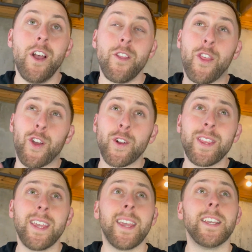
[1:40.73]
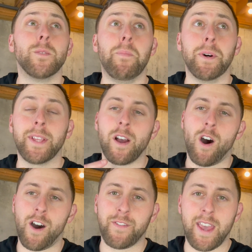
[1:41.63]
The third thing is building
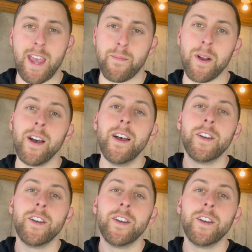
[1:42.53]
off camera.